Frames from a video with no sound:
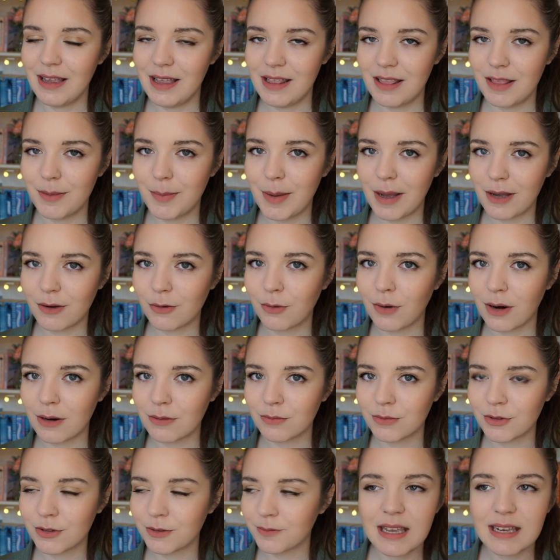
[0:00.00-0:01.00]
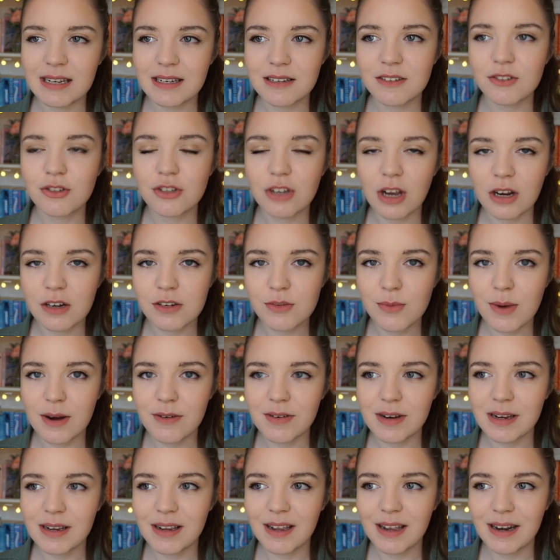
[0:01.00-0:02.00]
in the background. It is
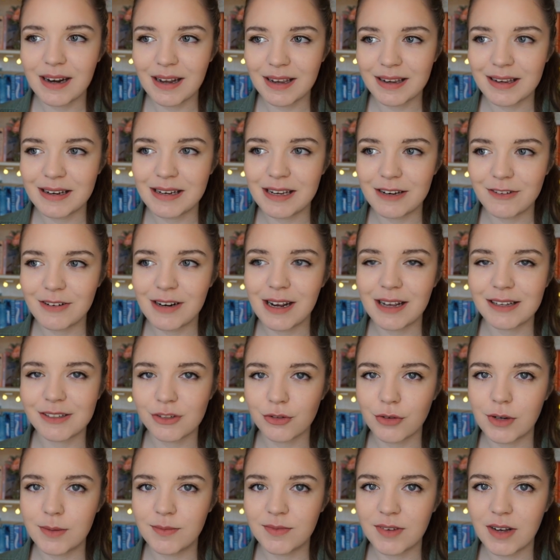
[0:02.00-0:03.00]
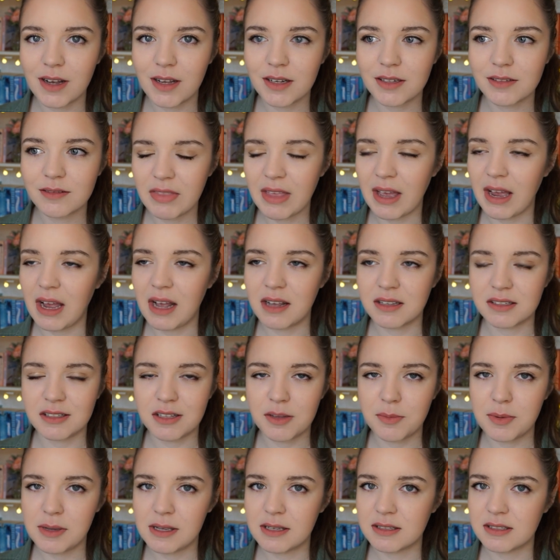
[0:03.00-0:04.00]
January and I can hear an ice cream van. That has
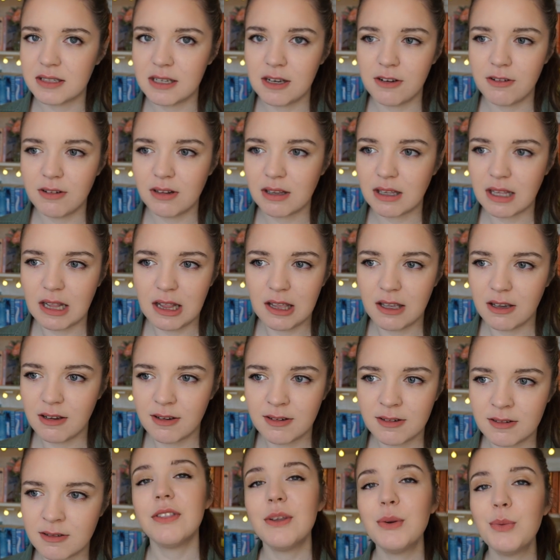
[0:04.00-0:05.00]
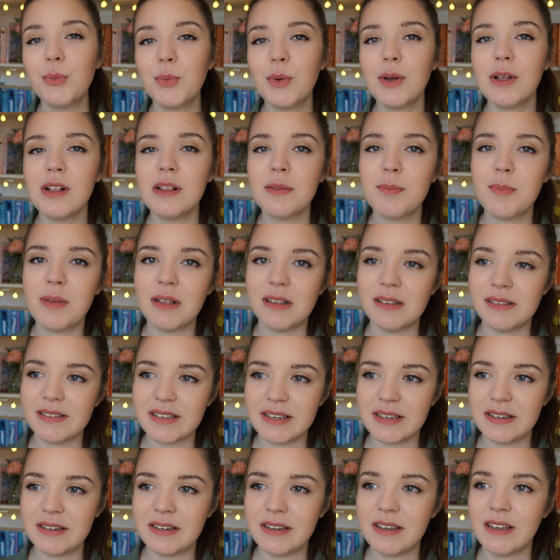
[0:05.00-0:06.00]
to be a serial killer. The world
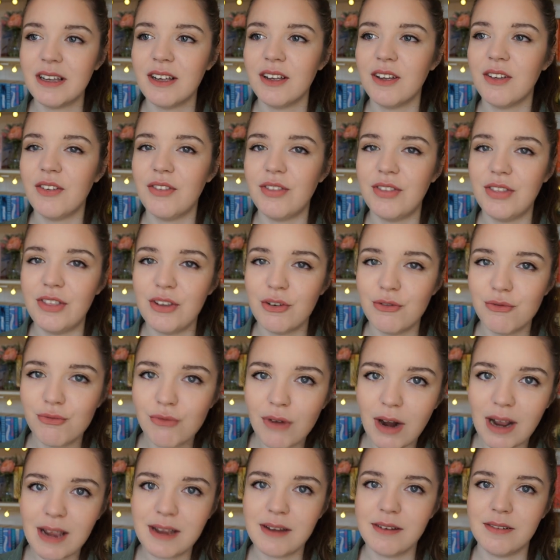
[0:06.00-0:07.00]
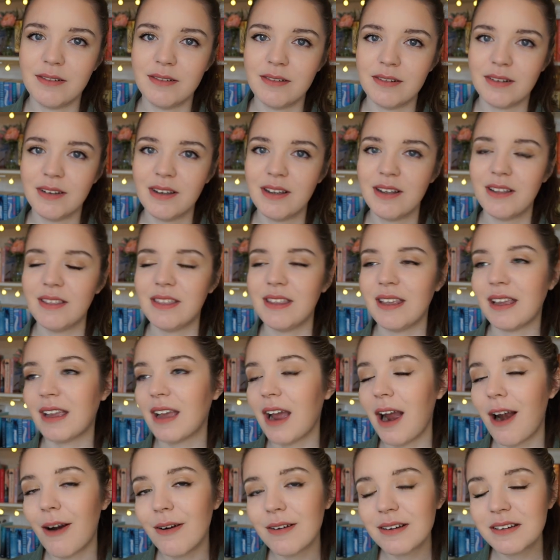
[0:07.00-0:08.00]
building, the writing, the
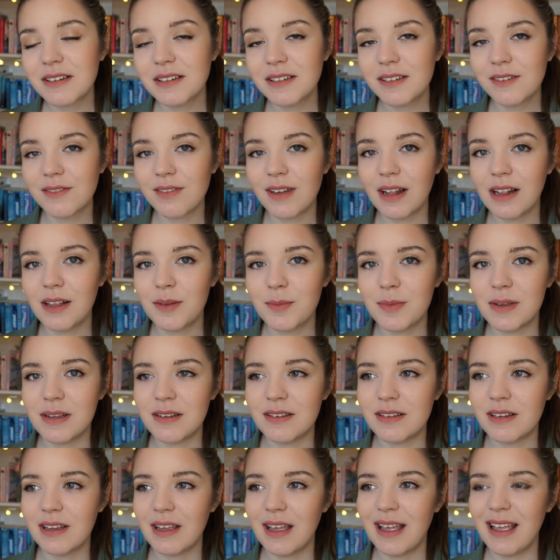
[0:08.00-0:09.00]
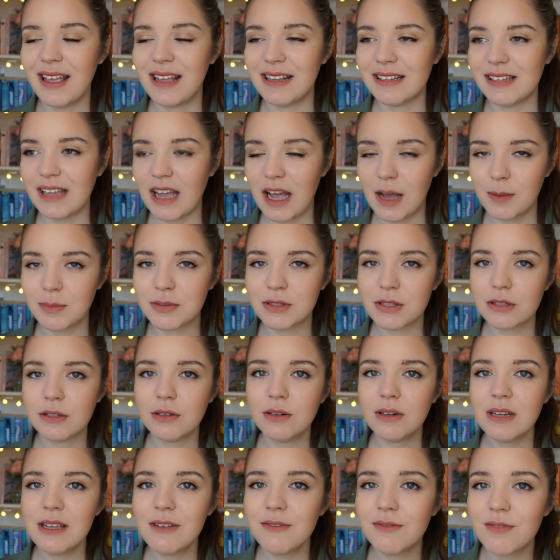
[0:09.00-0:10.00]
character development is
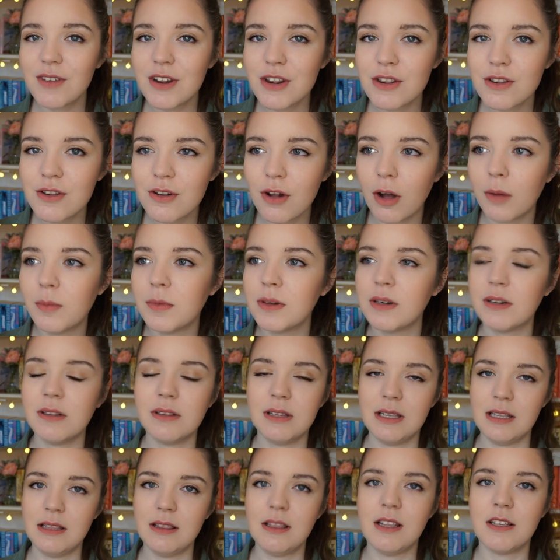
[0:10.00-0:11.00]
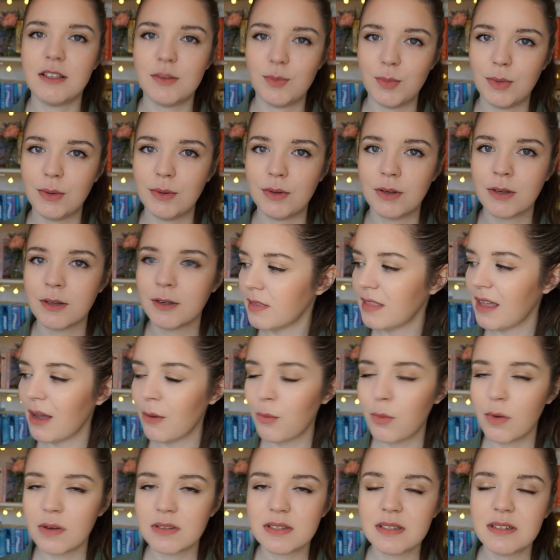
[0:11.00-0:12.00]
absolutely phenomenal in this book. There
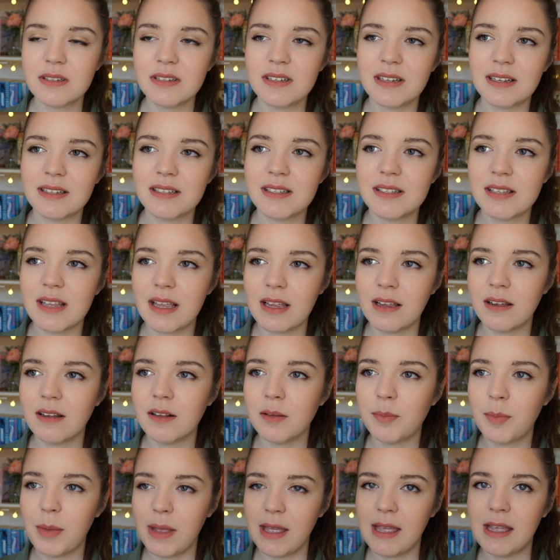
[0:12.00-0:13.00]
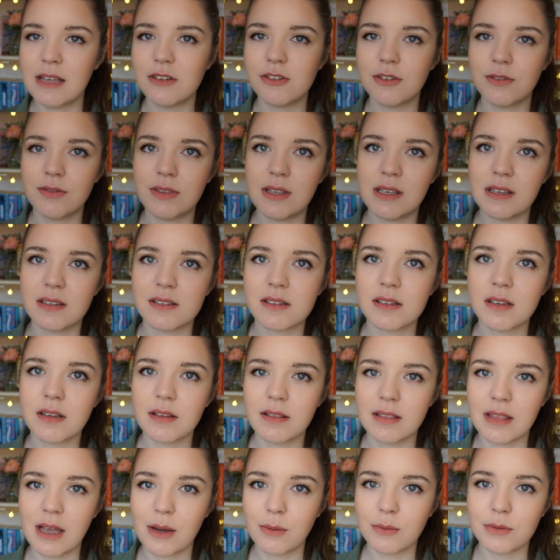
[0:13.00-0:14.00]
wasn't a single page of this
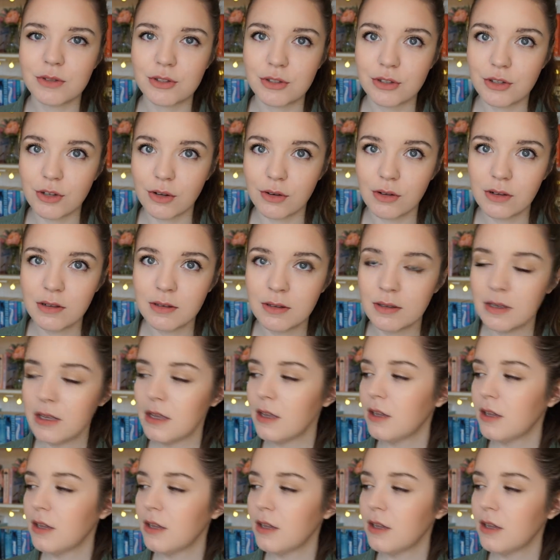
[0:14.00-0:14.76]
that was dull.